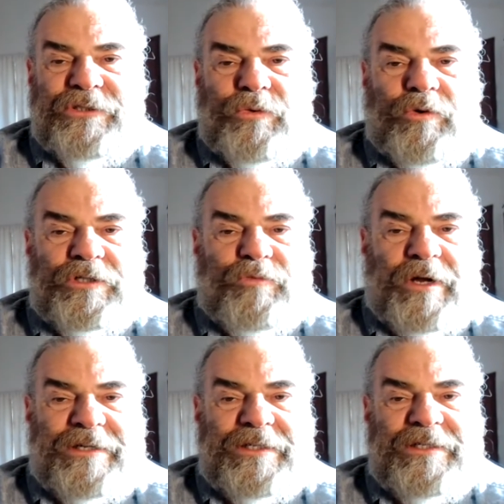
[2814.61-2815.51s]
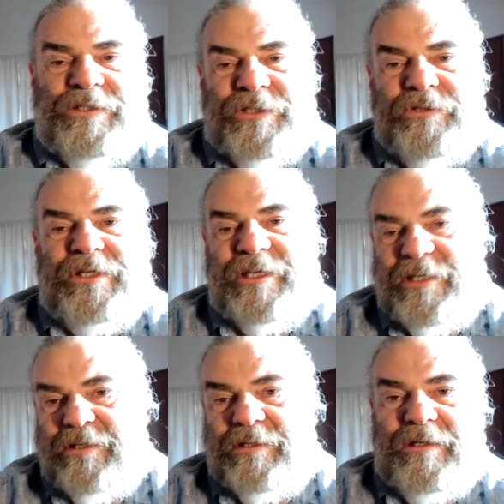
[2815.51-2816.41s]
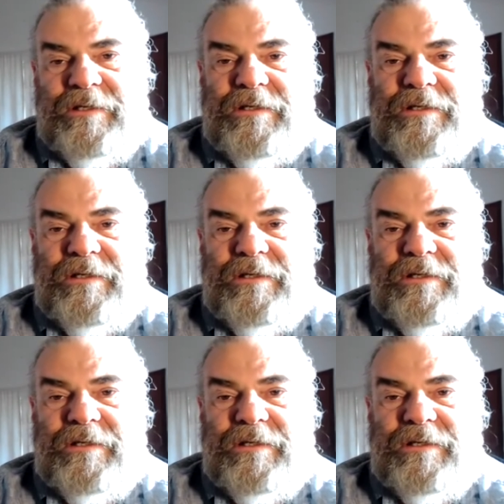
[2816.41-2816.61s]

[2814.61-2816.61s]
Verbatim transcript: towards what to do to heal,